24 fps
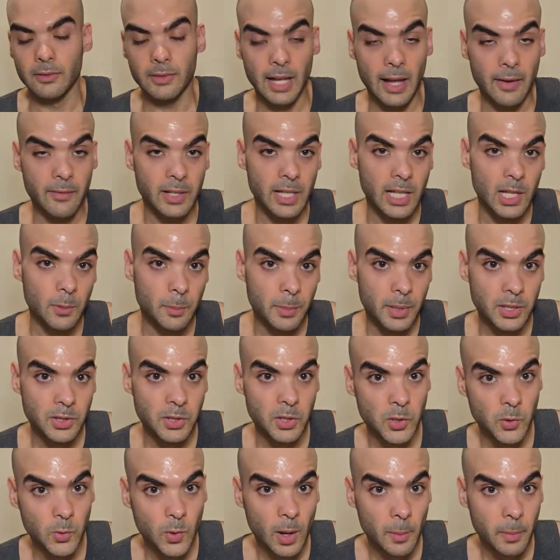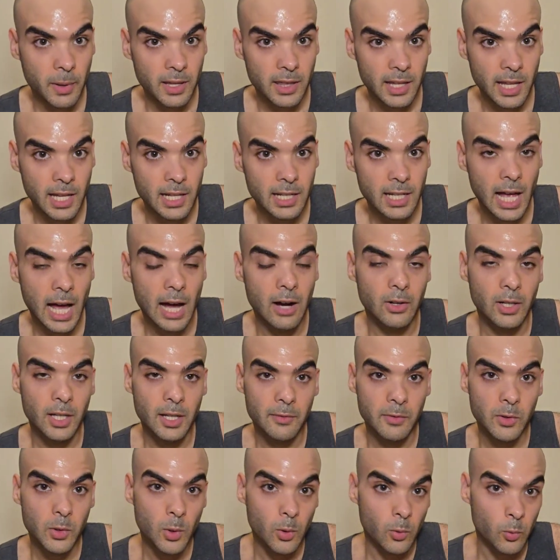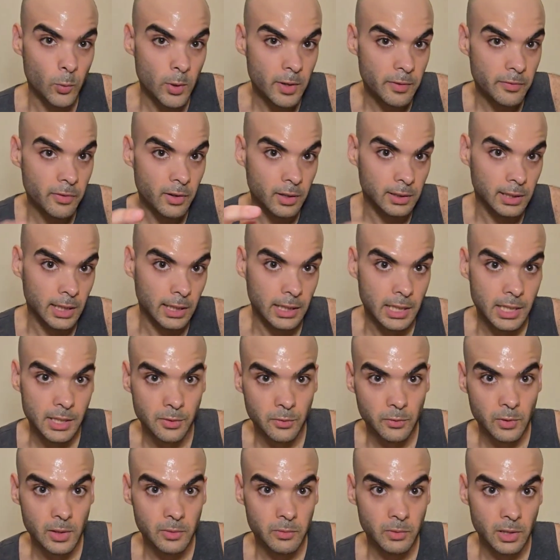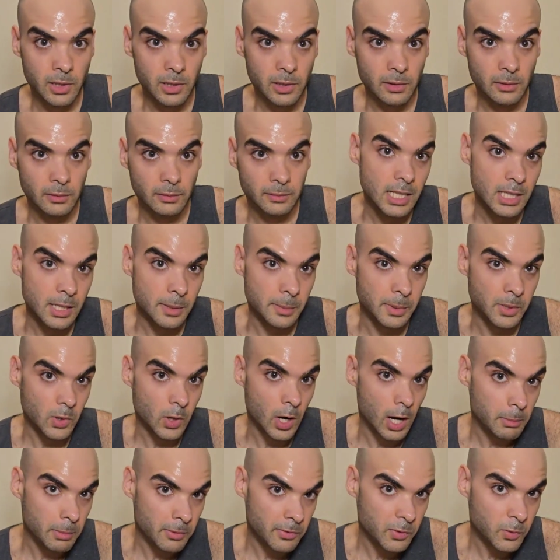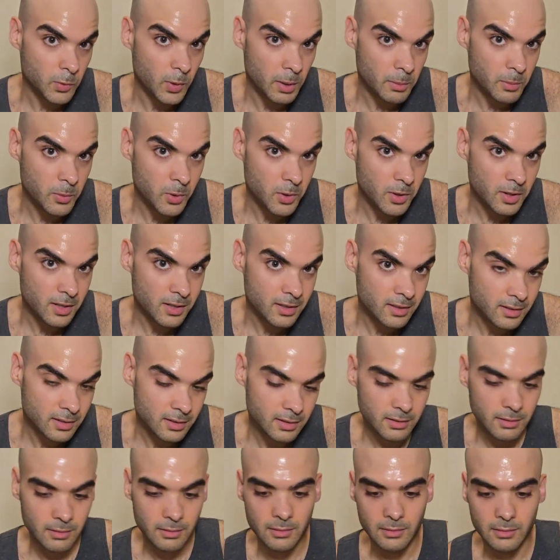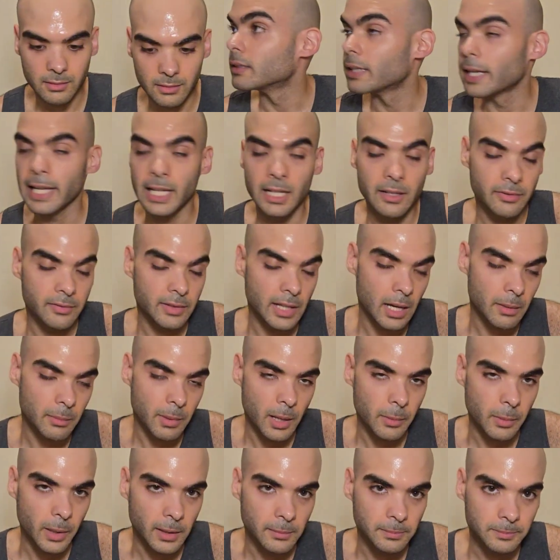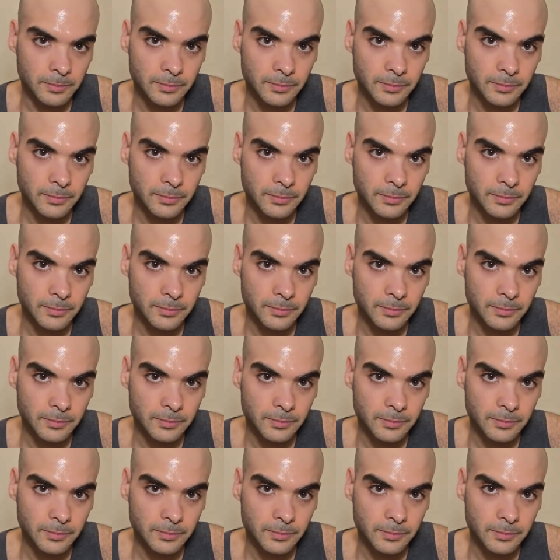If you haven't hit a pistol squat by then, I'll give you a refund on this free video. Subscribe if you want more, and if not, bye-bye.